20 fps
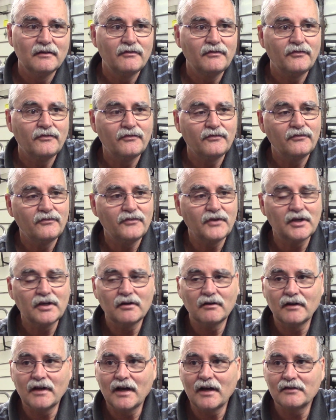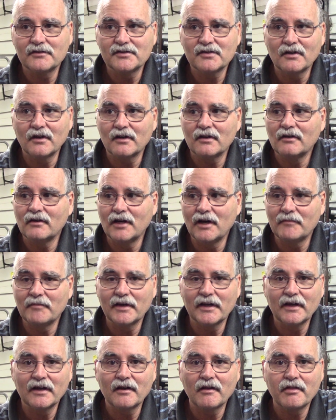figure it out and say, oh crap,
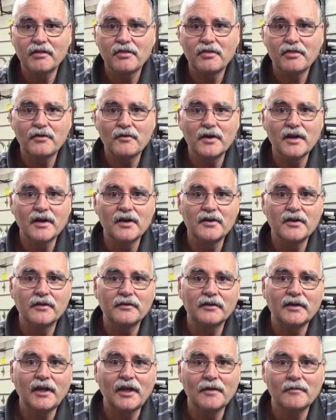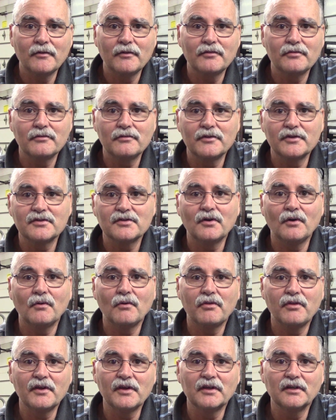I got to thread another cable through this
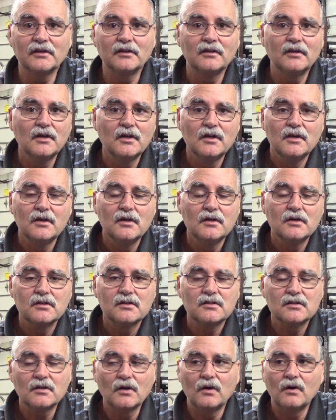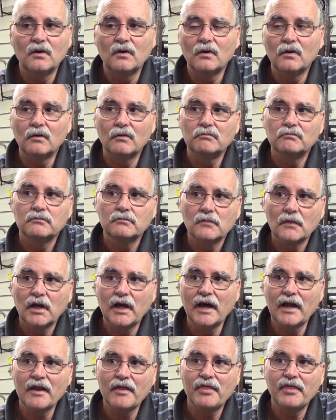whole thing. So
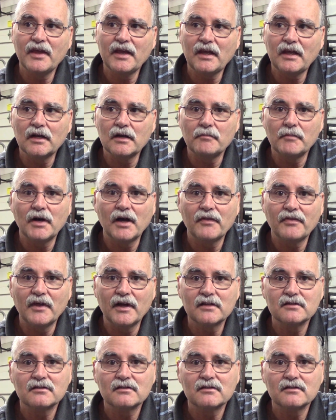kind of thinking about that